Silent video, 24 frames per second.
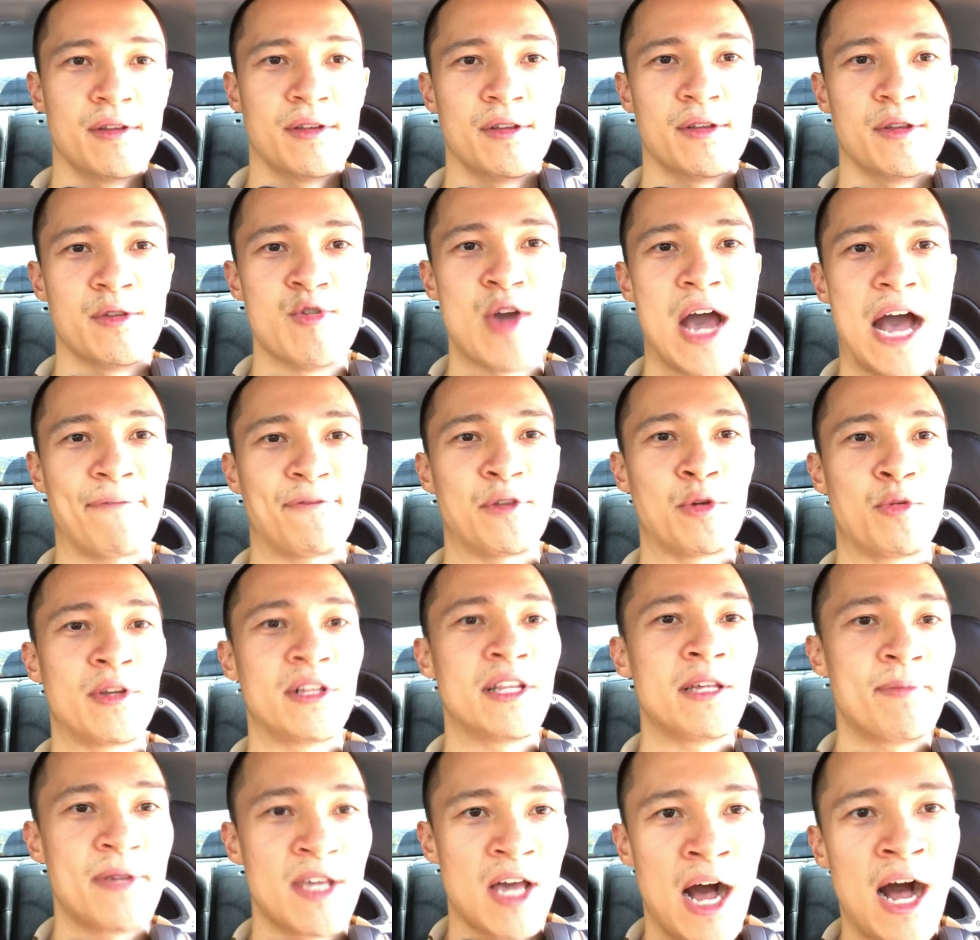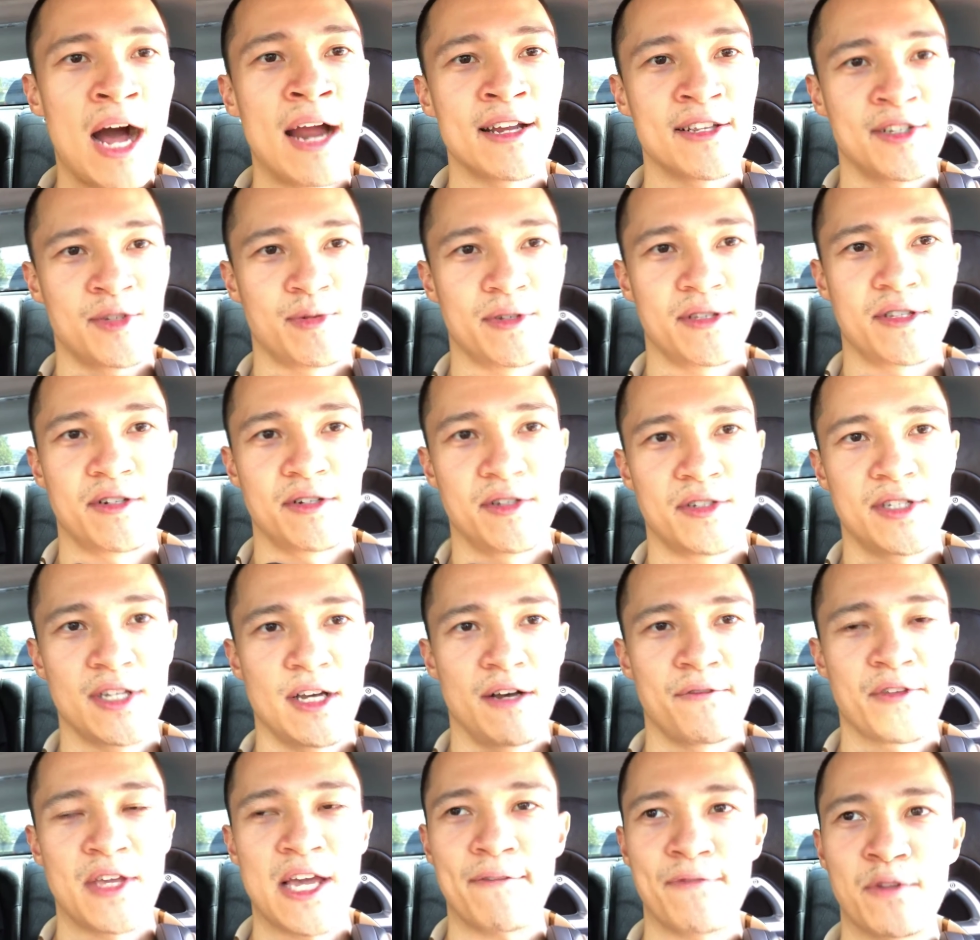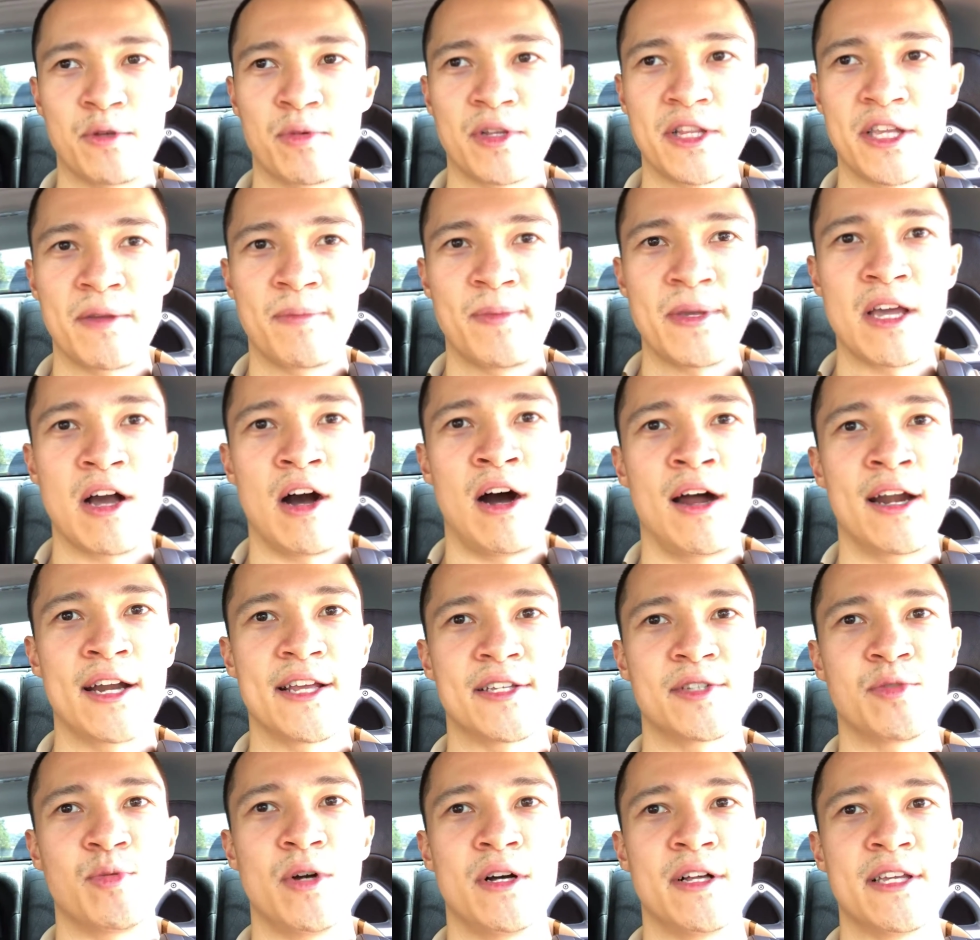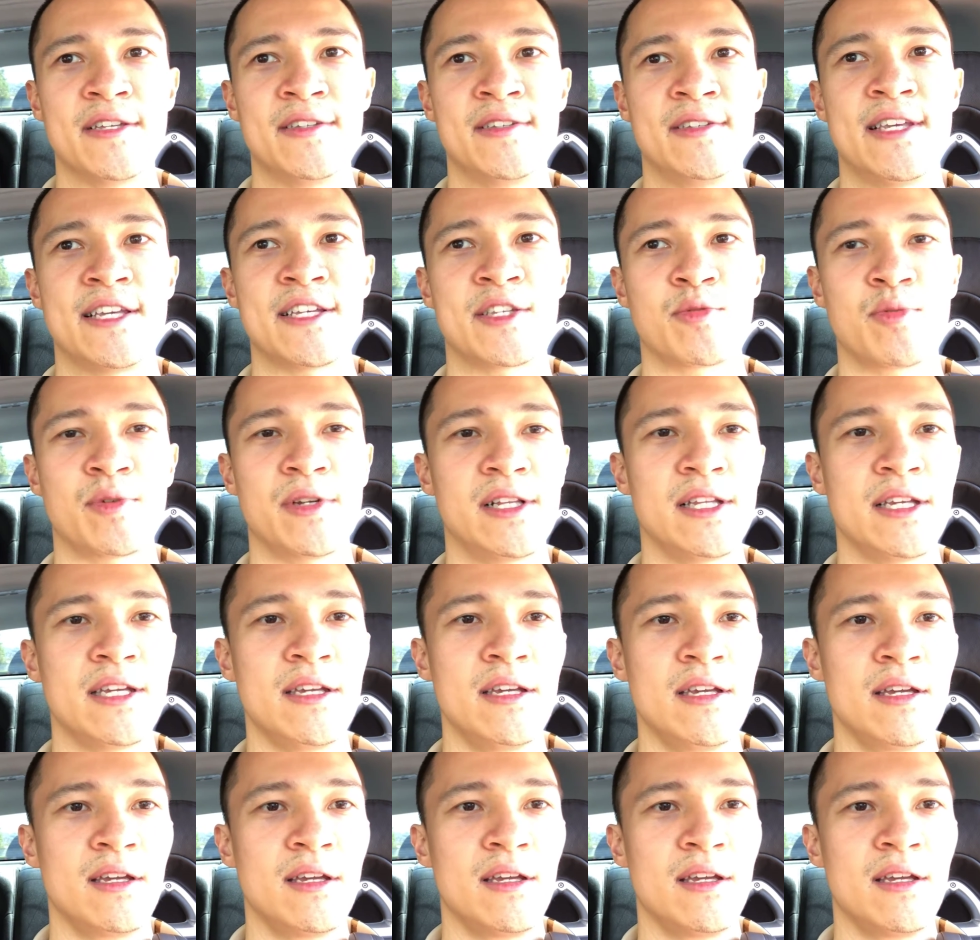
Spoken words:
you have to really be honest with yourself. You have to really be honest. Well, is this really